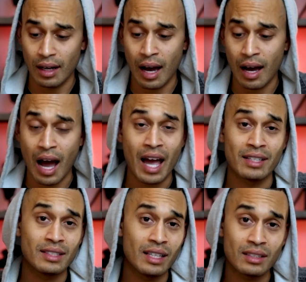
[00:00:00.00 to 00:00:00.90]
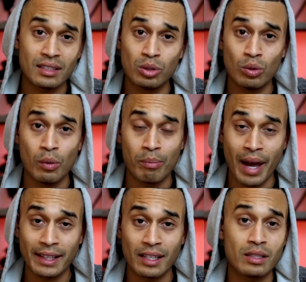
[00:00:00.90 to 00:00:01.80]
I intend to
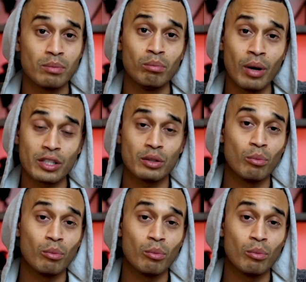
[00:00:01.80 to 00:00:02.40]
make this much